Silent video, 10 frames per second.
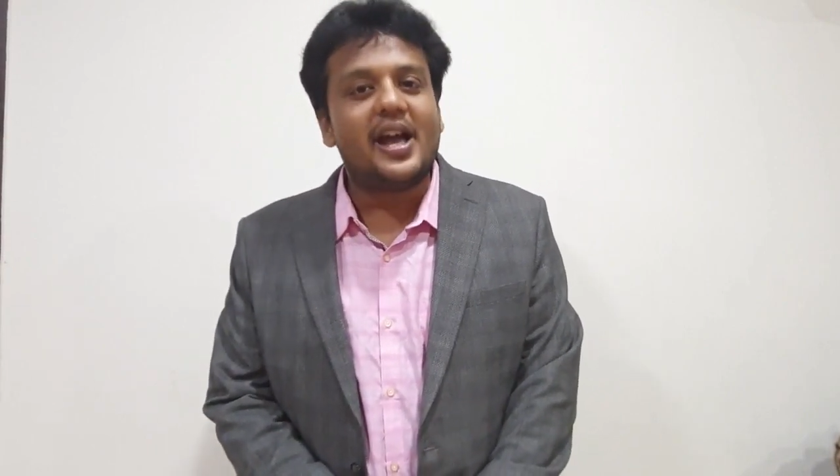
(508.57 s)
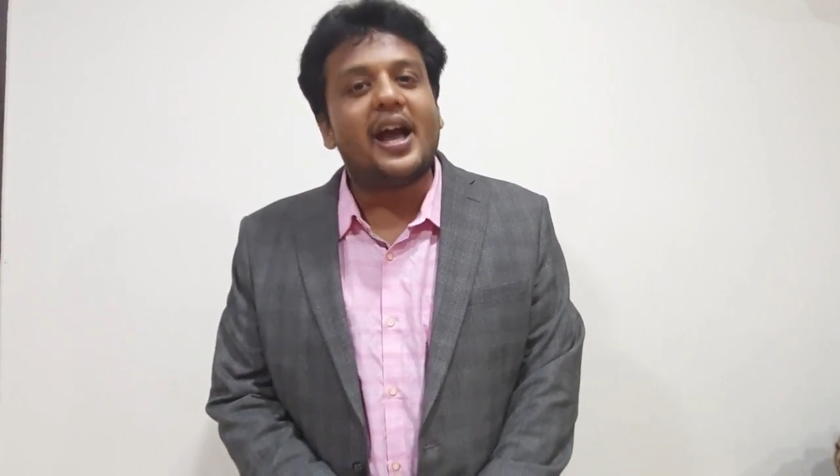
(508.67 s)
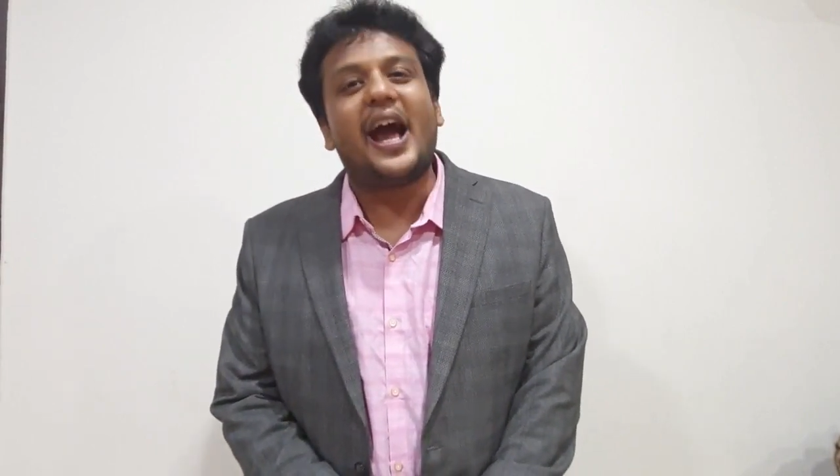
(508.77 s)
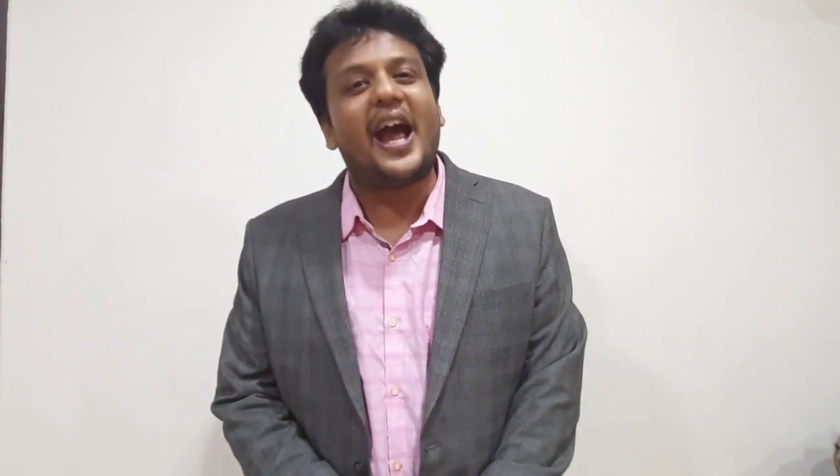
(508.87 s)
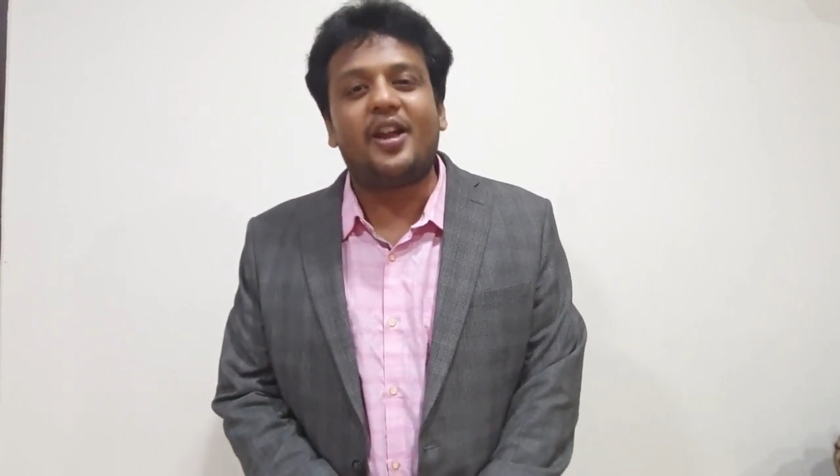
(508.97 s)

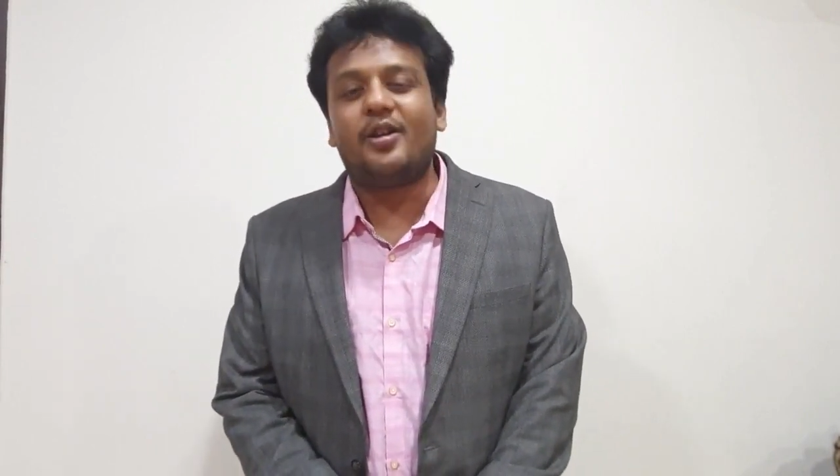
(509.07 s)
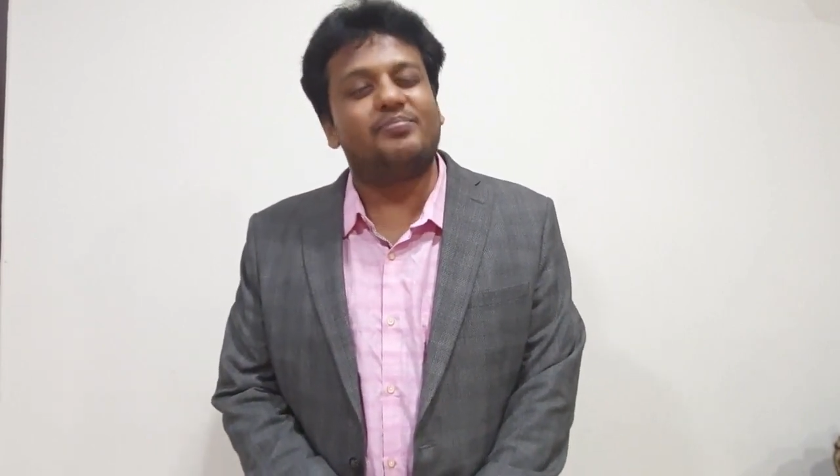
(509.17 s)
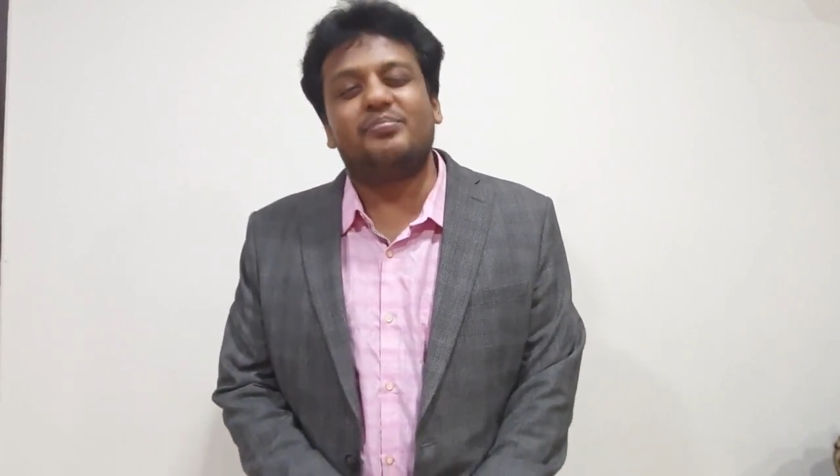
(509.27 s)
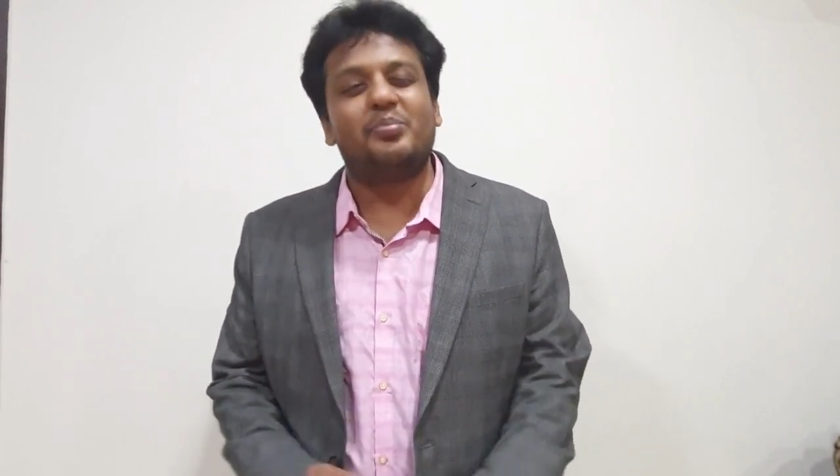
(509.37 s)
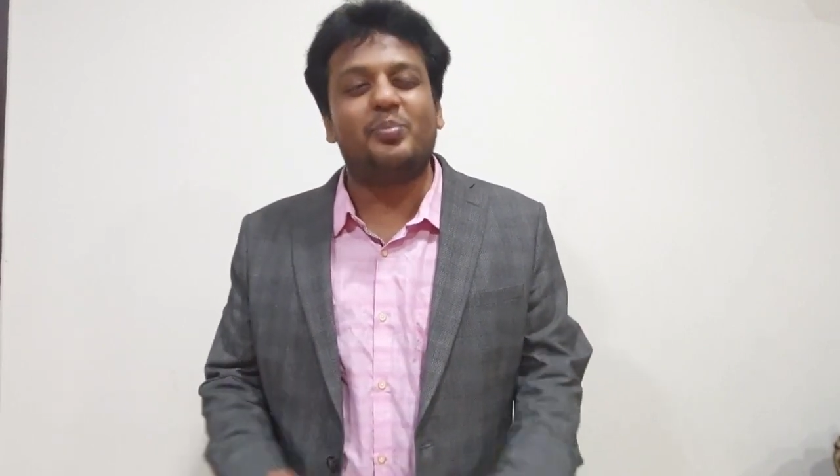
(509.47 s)

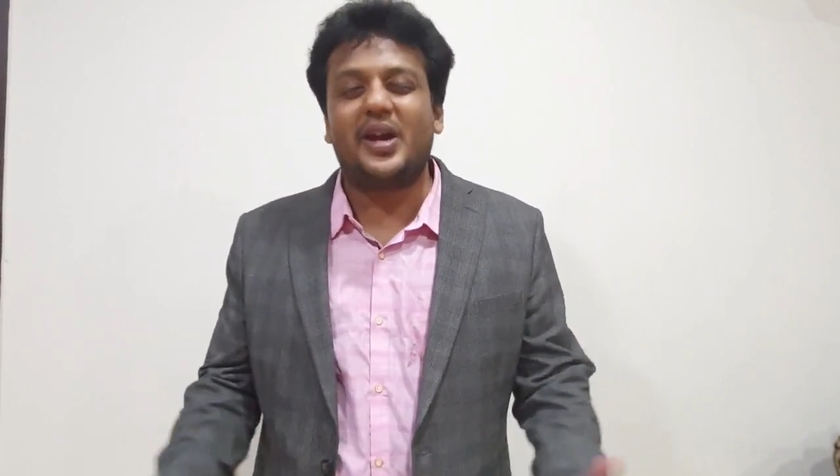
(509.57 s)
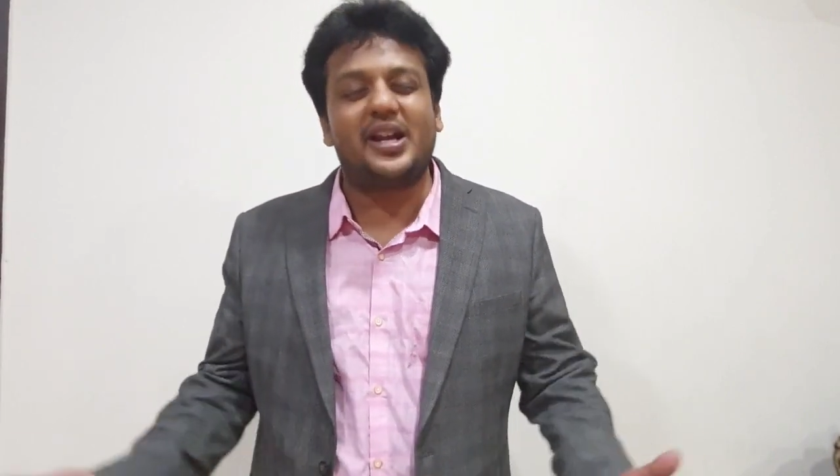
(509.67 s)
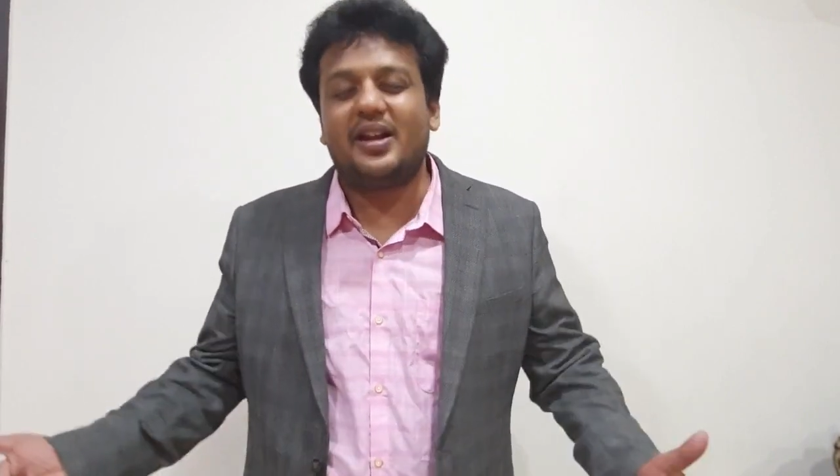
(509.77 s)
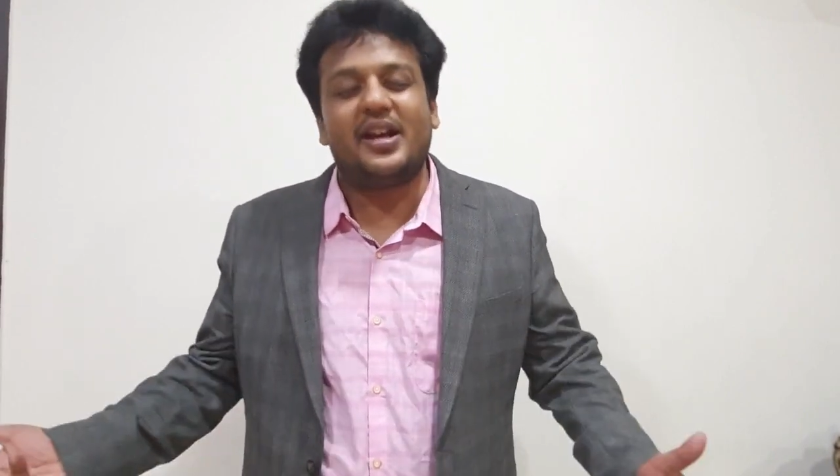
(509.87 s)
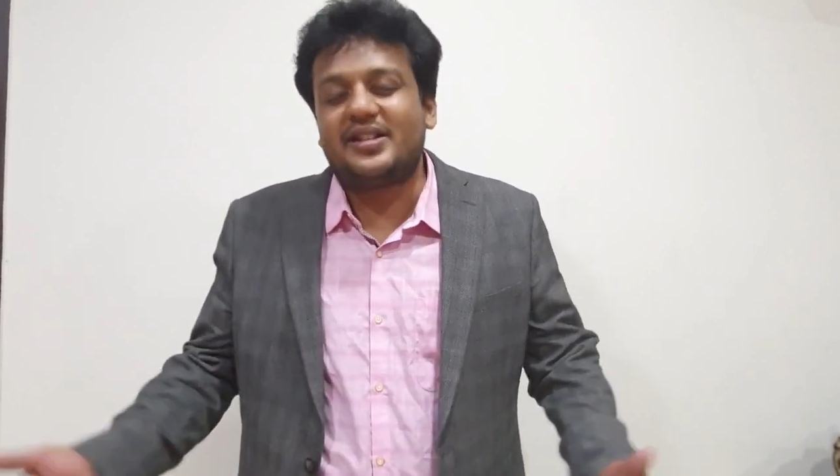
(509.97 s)
And